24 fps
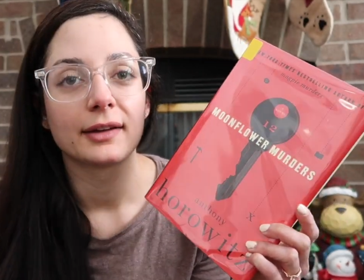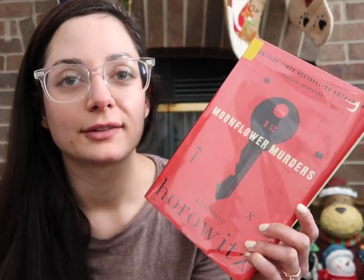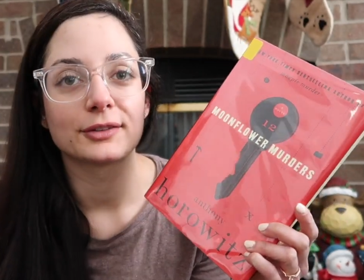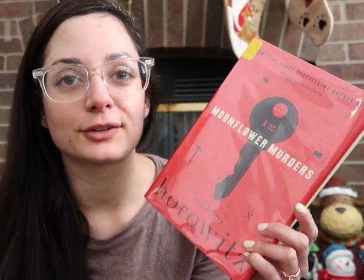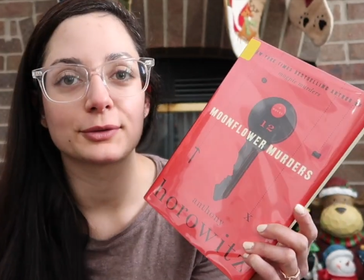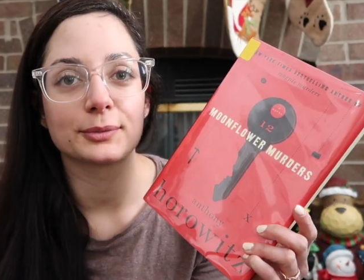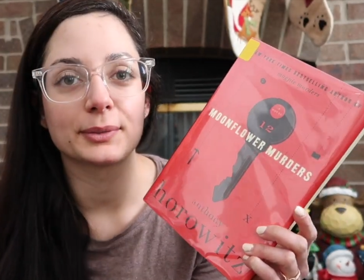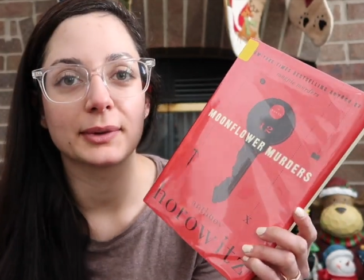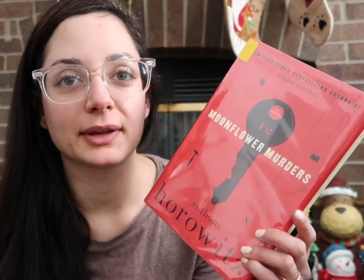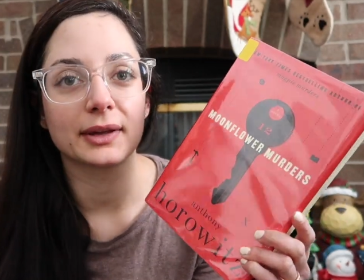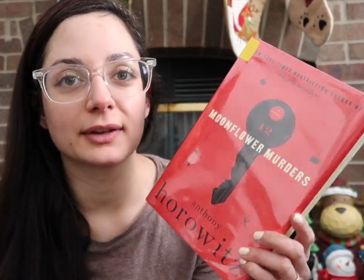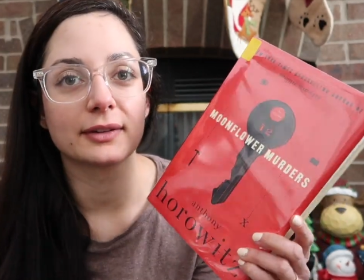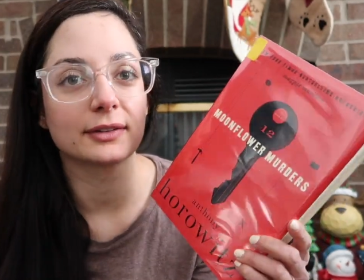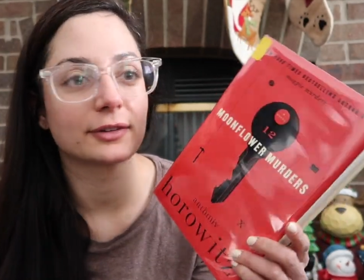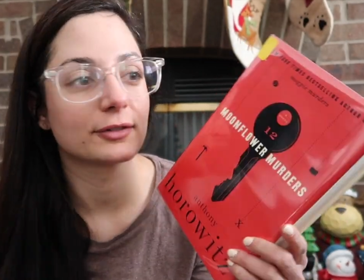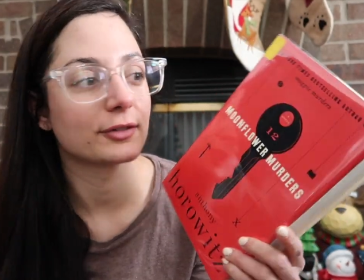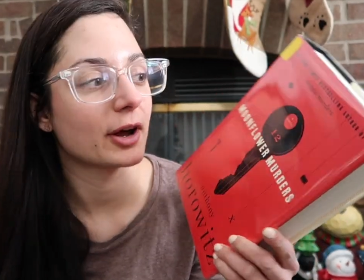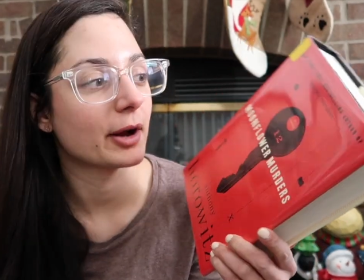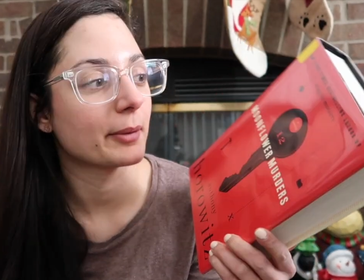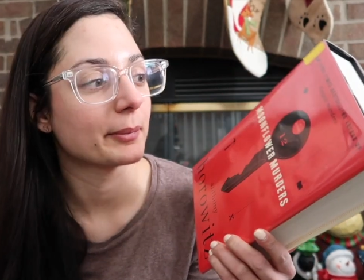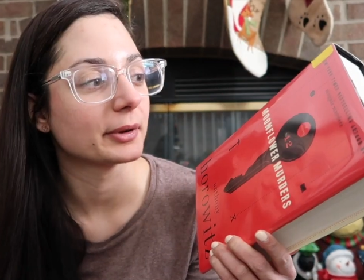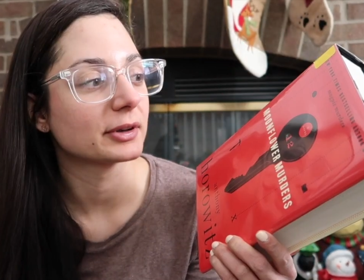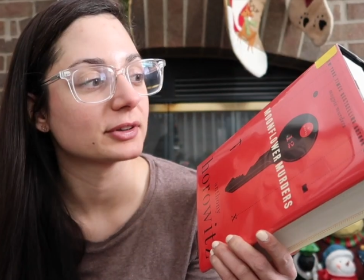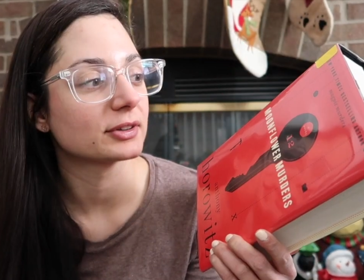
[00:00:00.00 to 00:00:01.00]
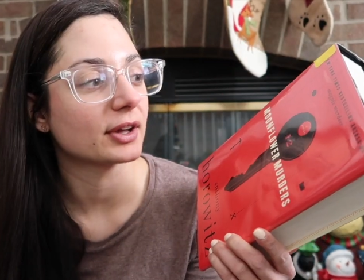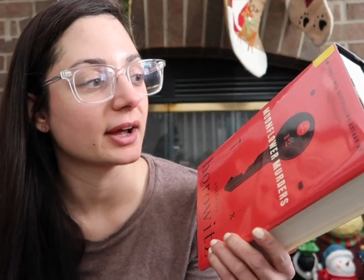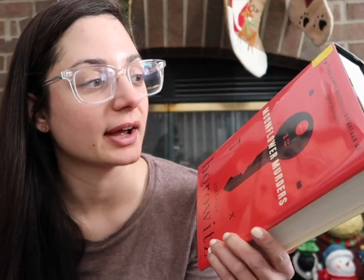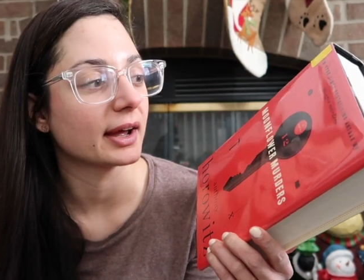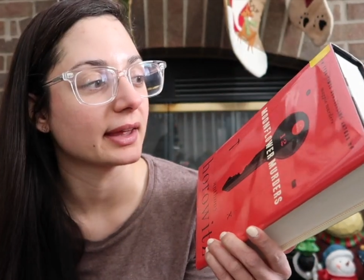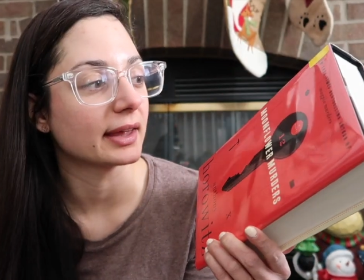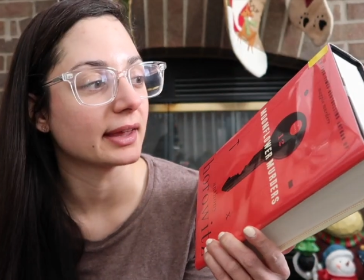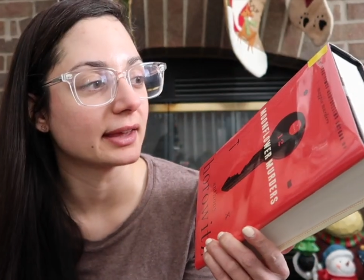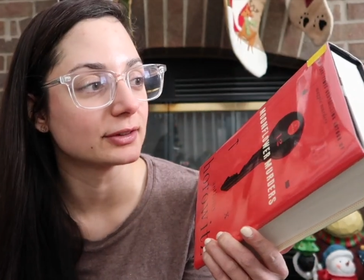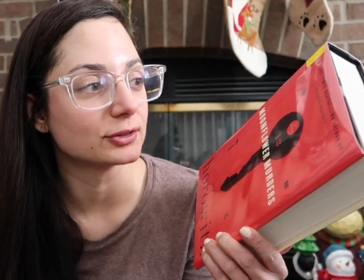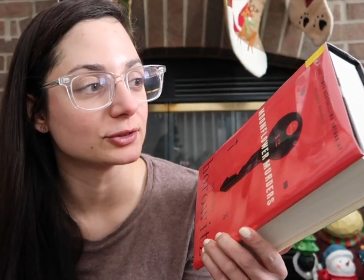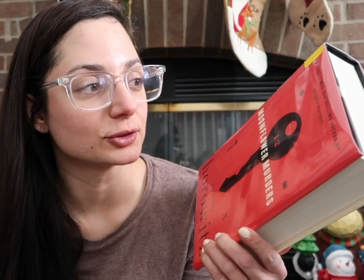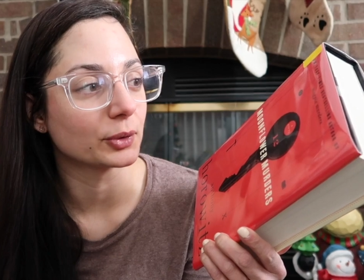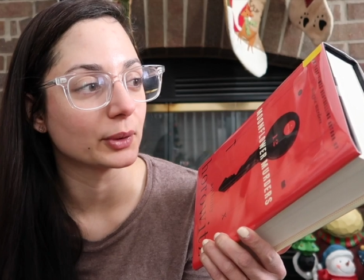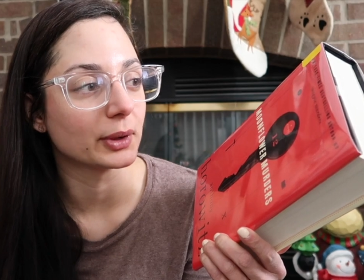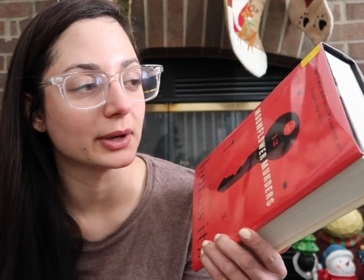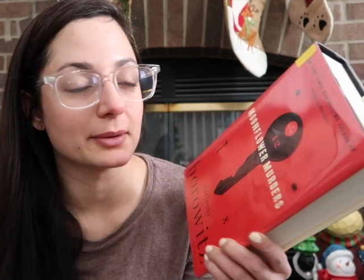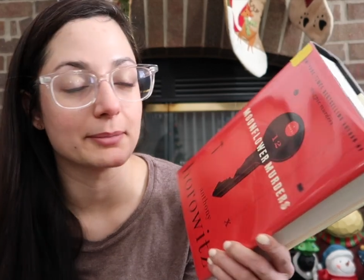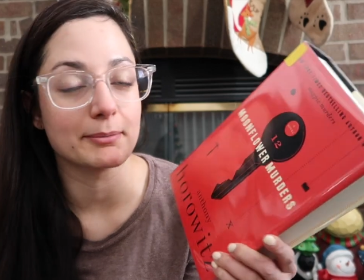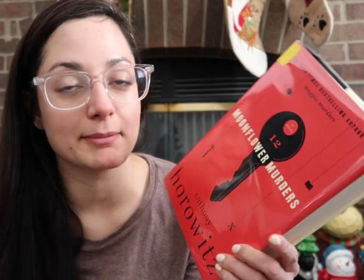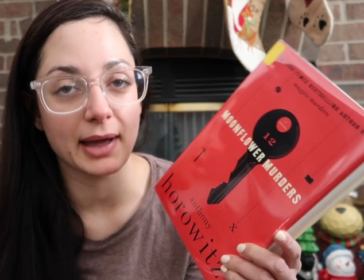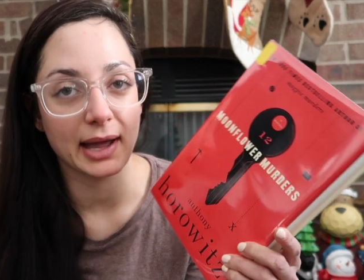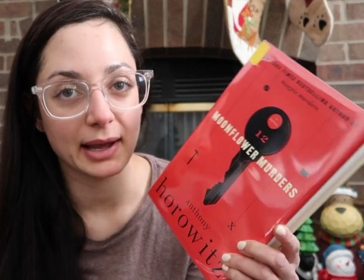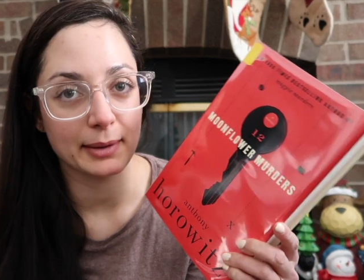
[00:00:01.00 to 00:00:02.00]
just because of how much I
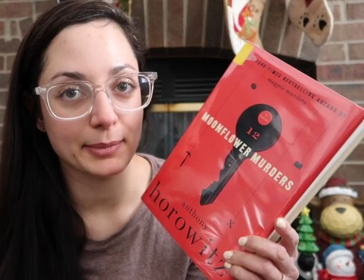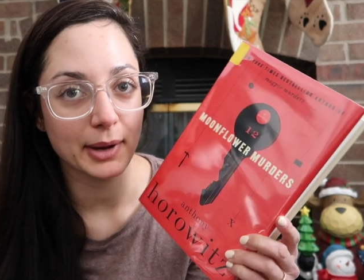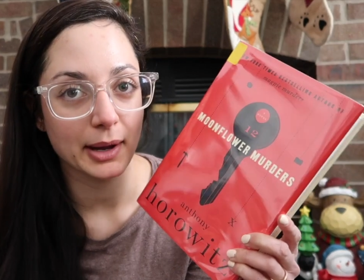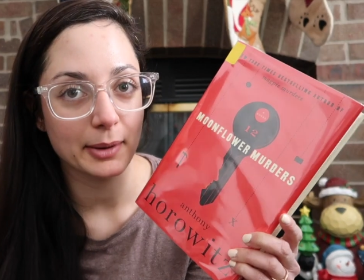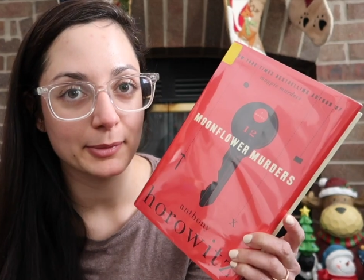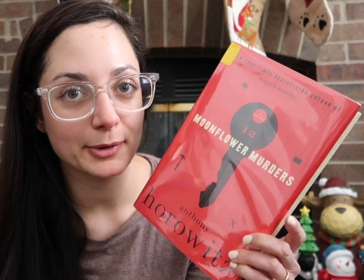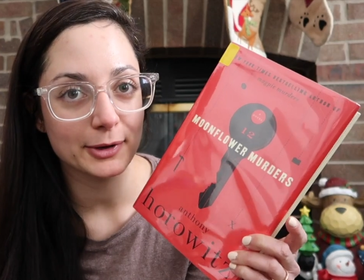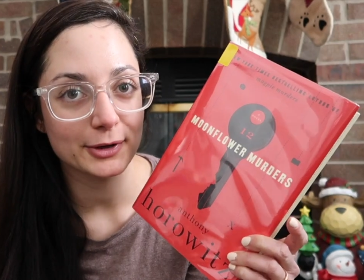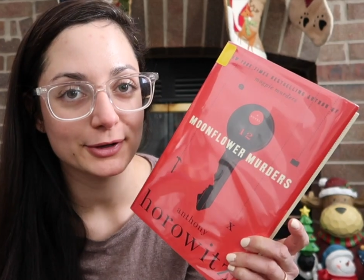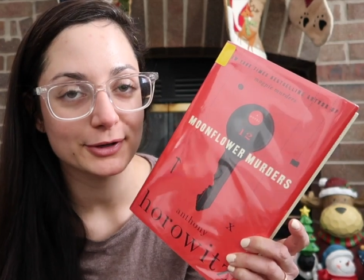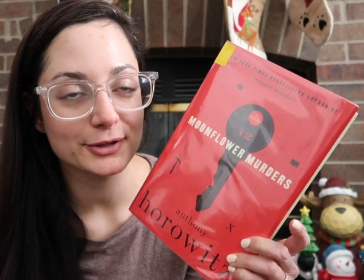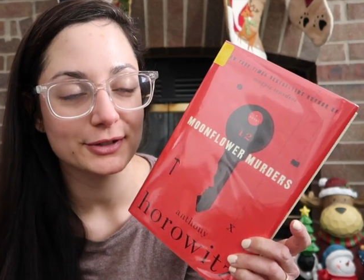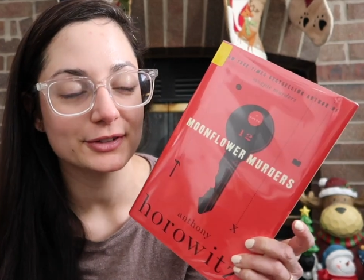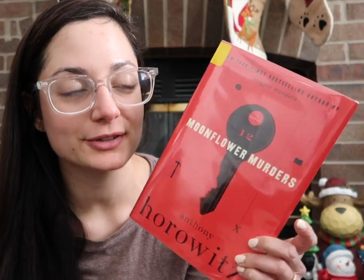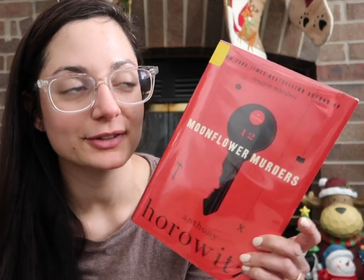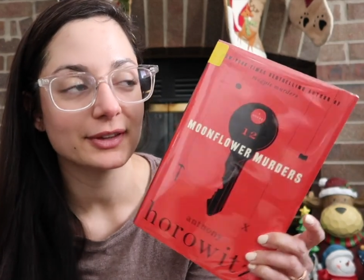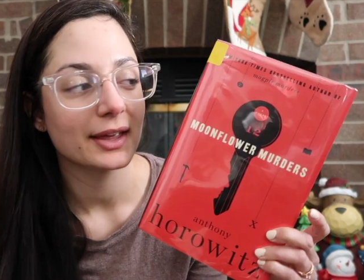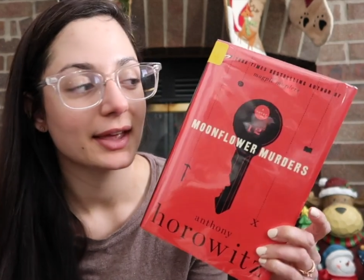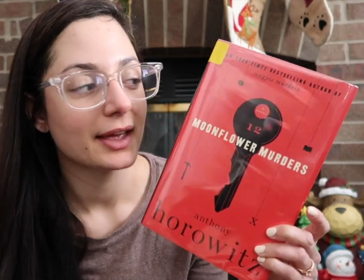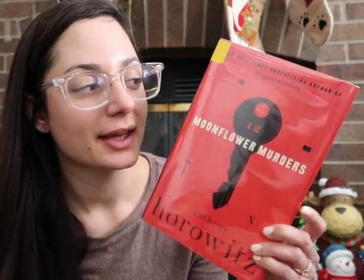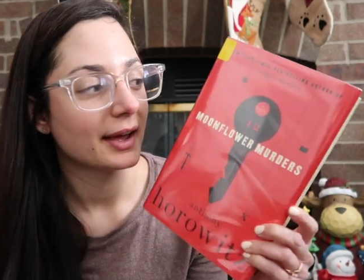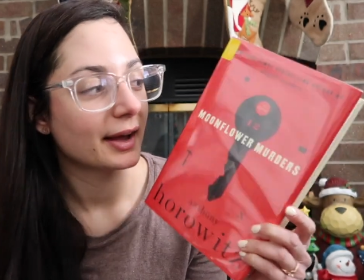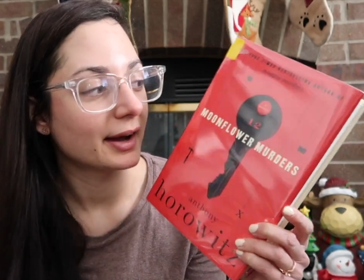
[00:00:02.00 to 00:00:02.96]
enjoyed Magpie Murders.